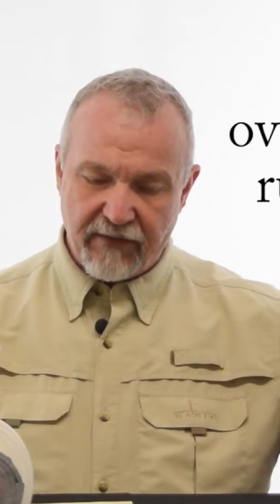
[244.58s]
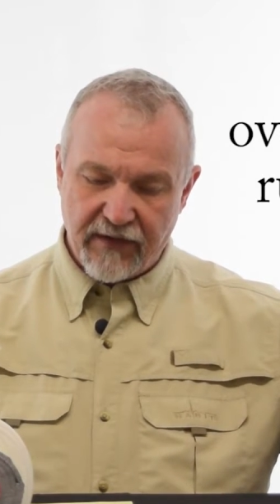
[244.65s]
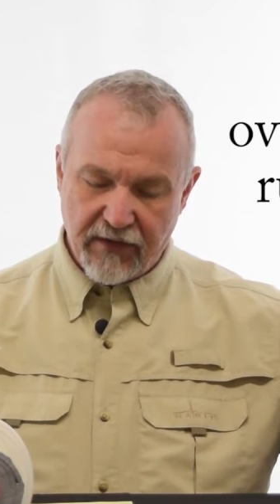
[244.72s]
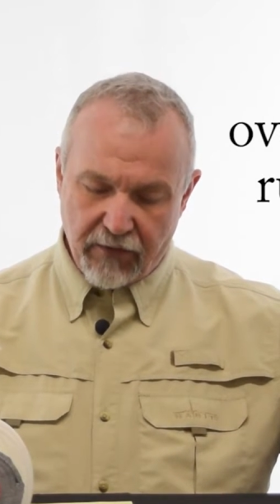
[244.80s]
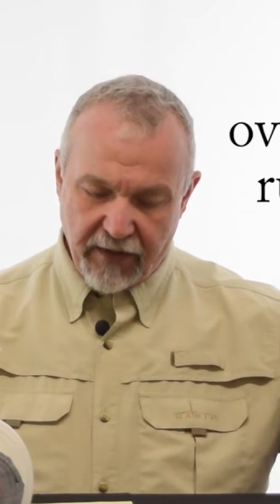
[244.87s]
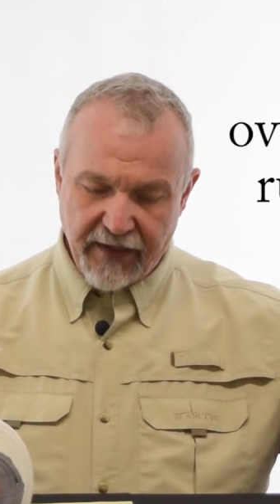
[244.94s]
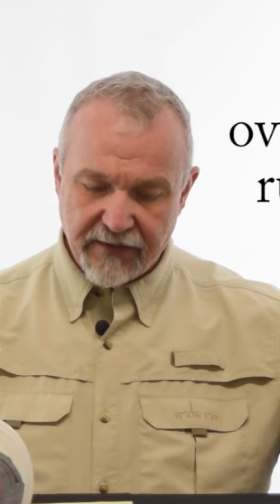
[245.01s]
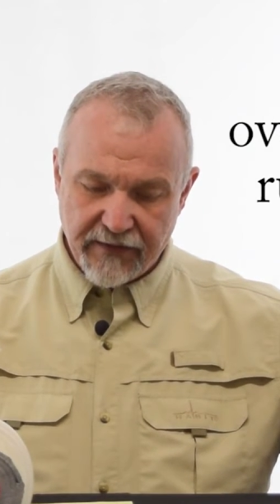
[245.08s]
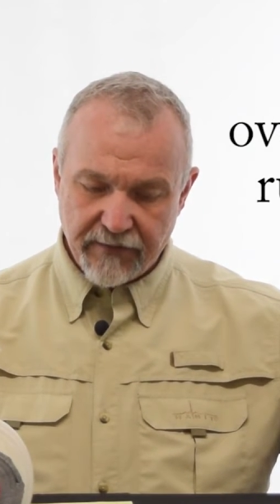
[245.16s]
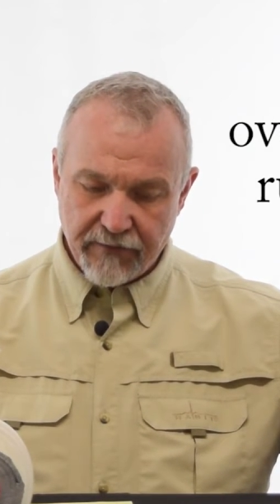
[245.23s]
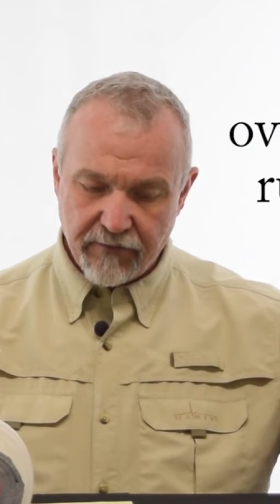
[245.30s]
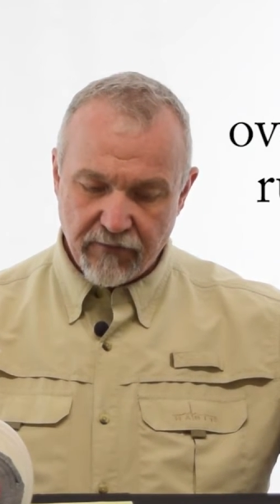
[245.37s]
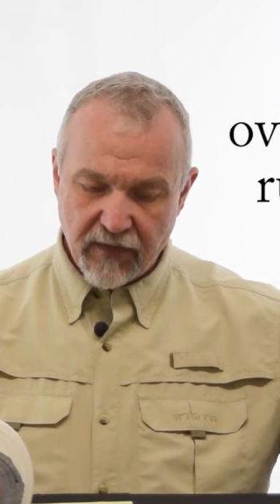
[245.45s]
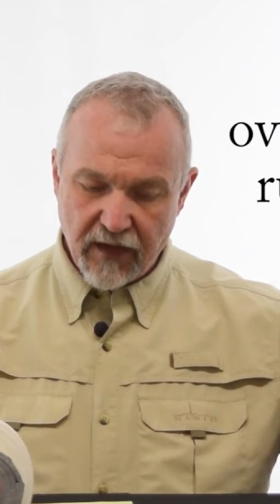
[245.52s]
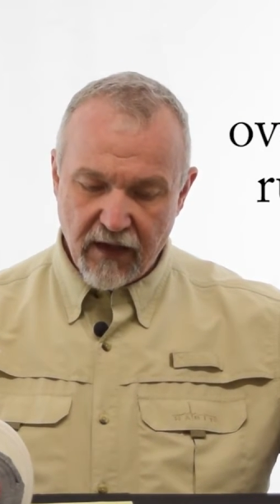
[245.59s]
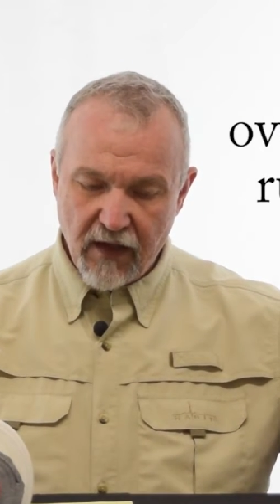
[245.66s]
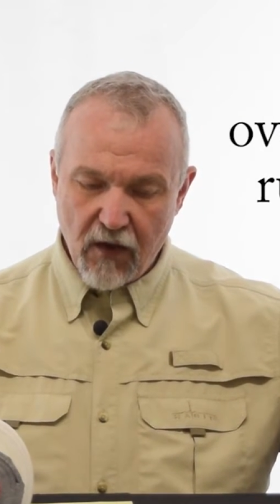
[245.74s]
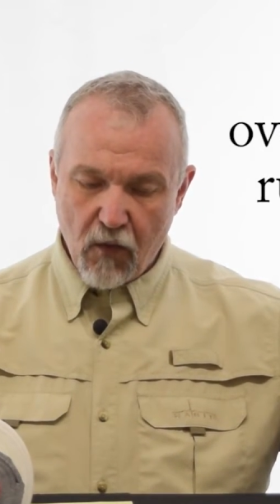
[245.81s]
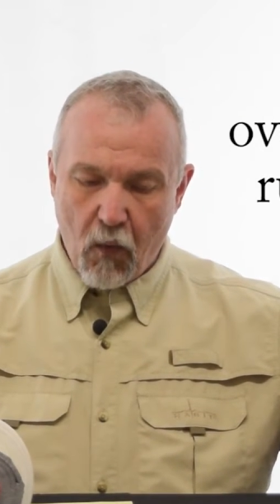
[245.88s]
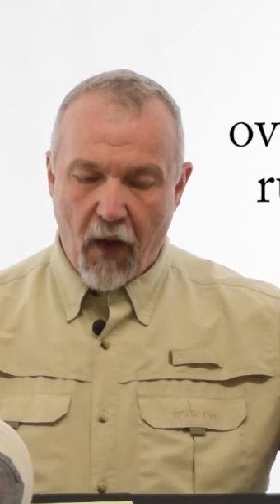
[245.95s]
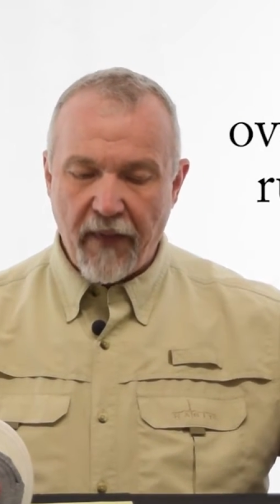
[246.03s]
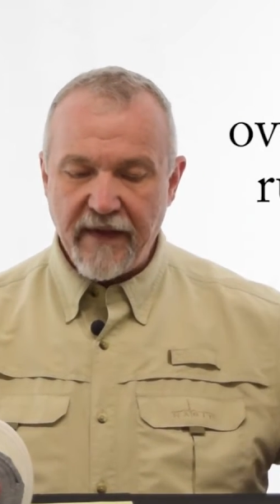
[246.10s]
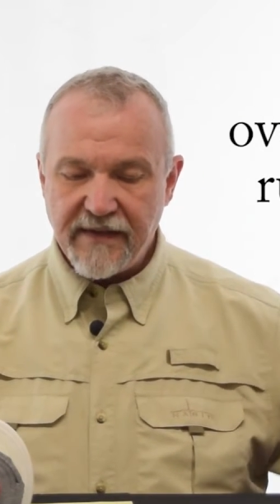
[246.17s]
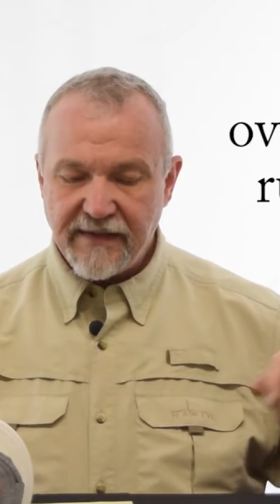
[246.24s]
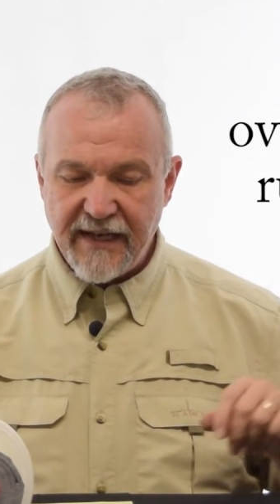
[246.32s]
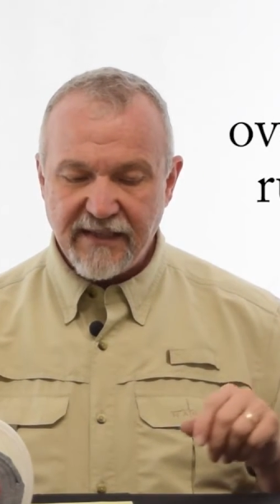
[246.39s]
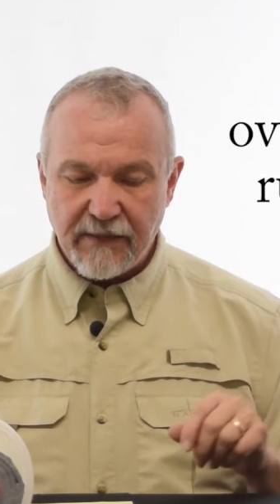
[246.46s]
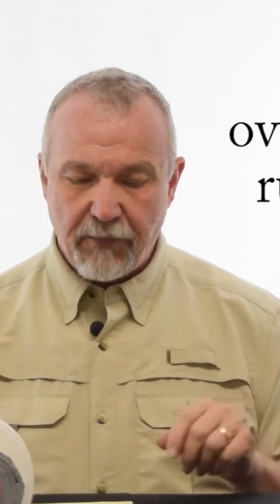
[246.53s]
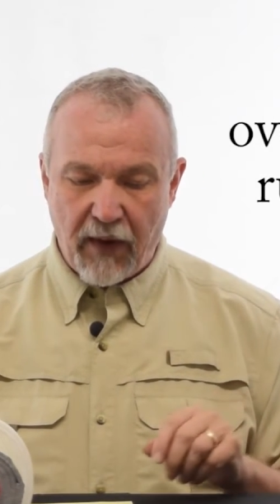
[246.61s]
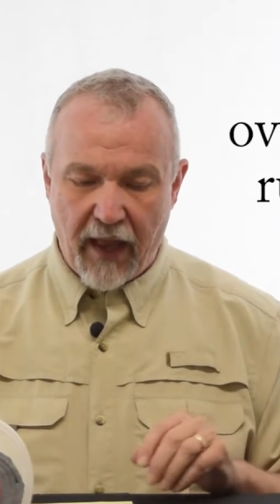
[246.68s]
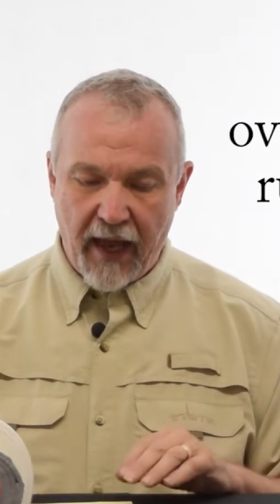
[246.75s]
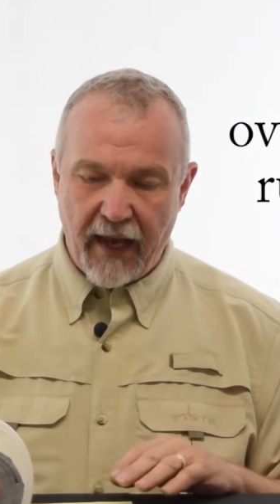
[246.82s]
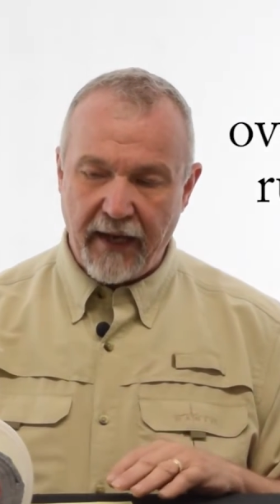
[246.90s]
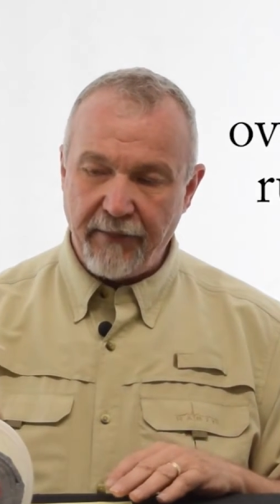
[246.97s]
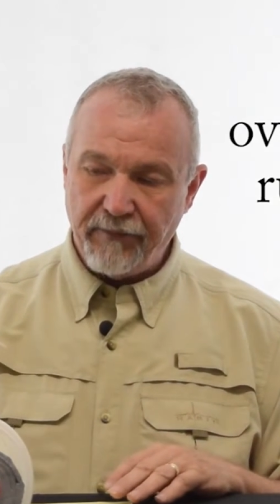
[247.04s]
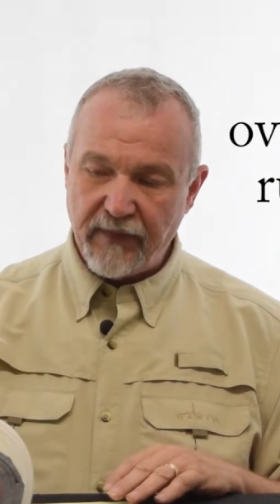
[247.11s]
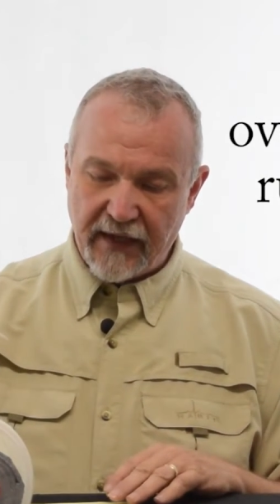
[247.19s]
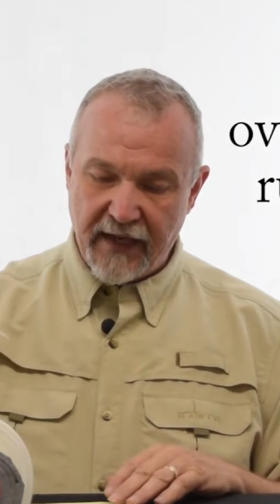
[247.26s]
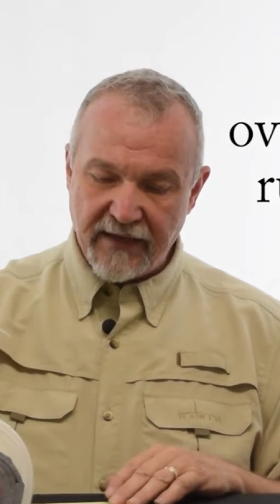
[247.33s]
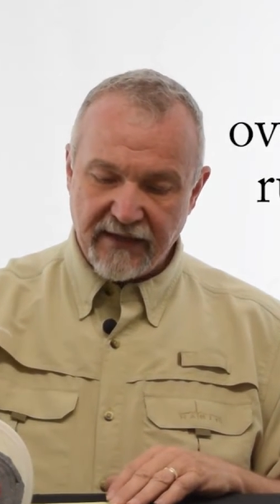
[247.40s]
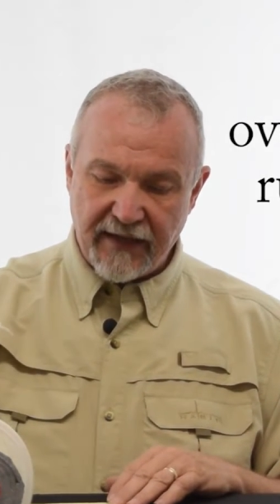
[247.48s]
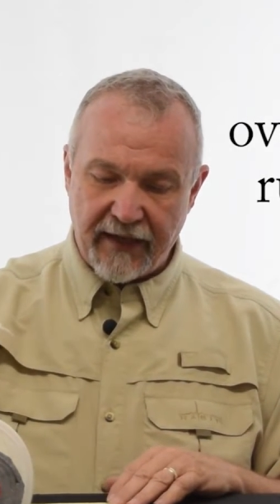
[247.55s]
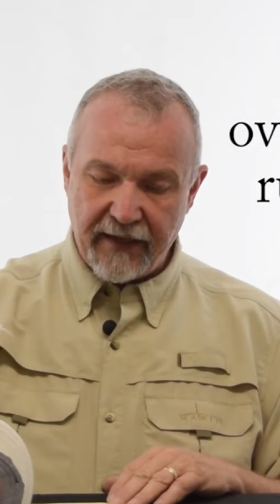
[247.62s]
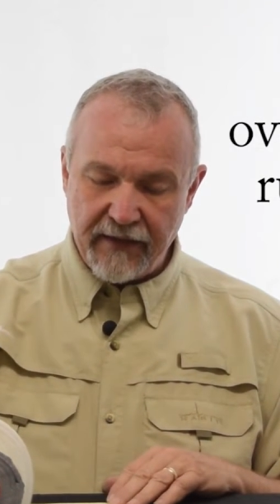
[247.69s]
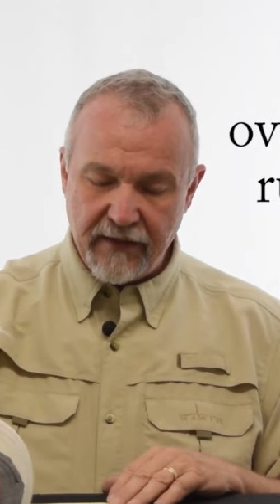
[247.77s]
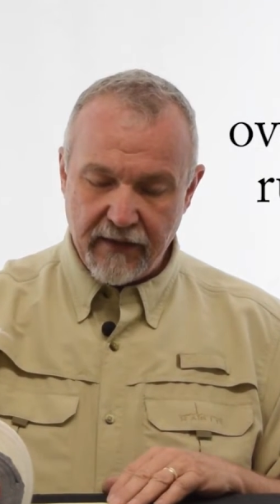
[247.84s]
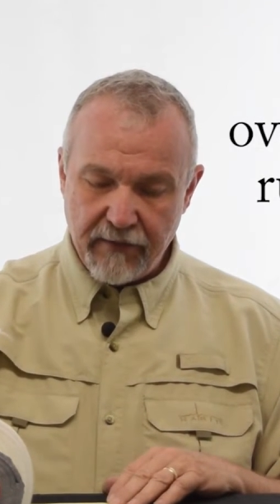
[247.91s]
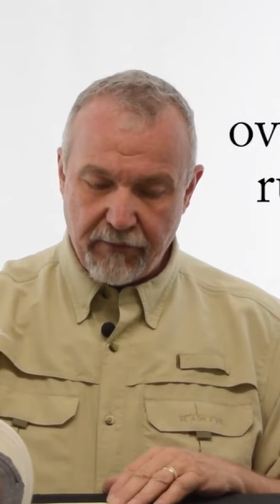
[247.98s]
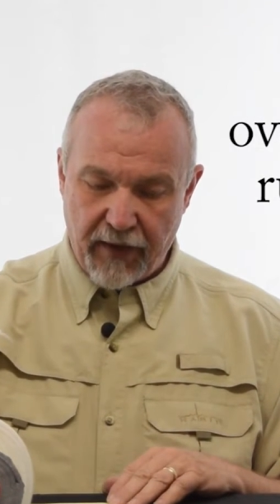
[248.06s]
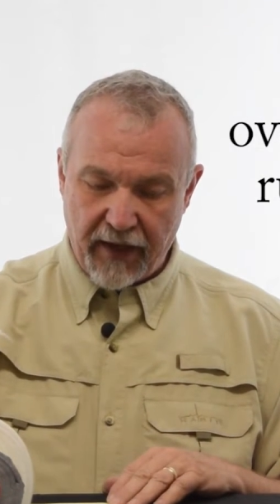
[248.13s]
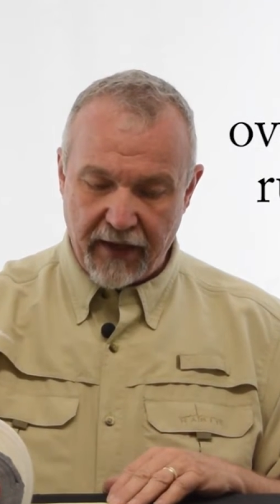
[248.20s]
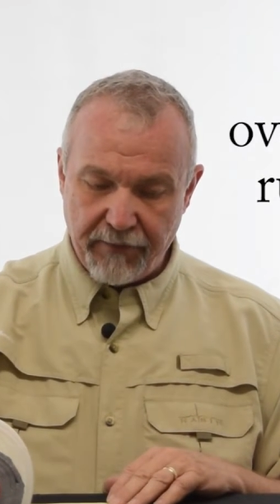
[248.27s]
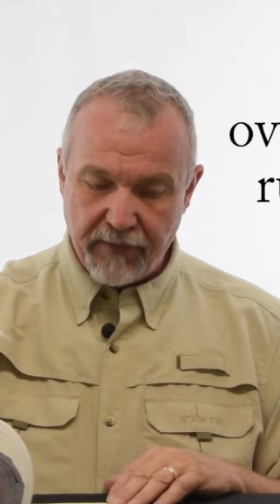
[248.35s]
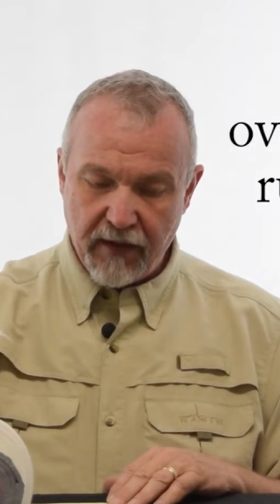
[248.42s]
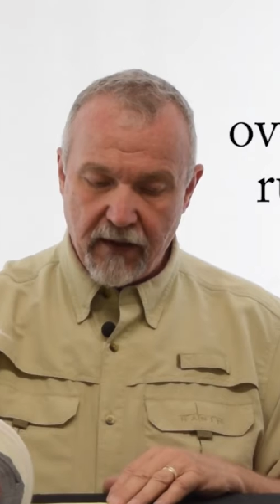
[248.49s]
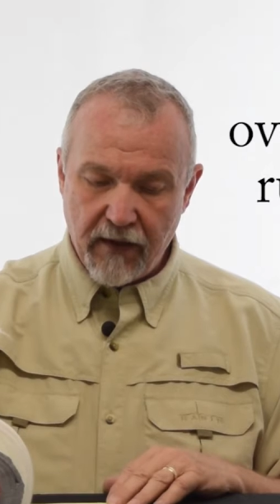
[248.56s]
degrees, while the Z Supply insulated pipe